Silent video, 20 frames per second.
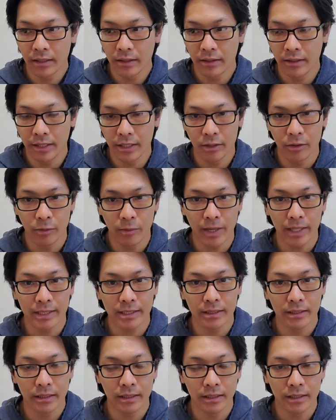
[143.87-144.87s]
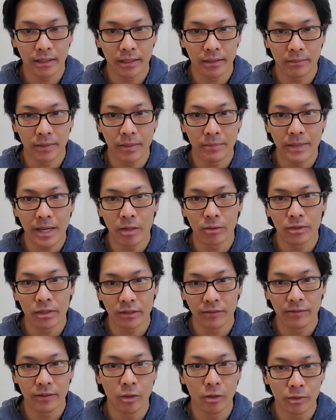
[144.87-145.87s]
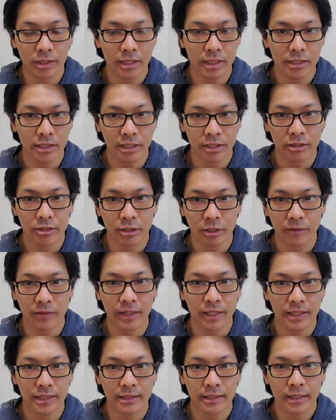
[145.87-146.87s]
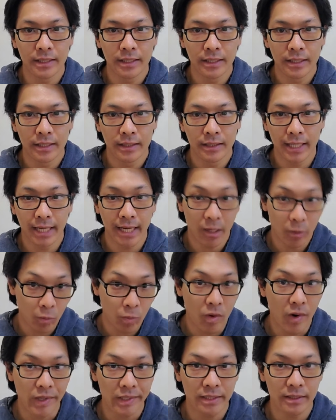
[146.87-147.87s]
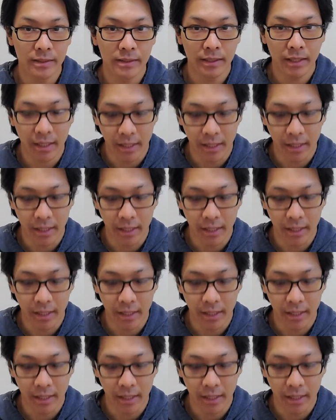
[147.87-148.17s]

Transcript: the correct amount of dosage and servings that I want.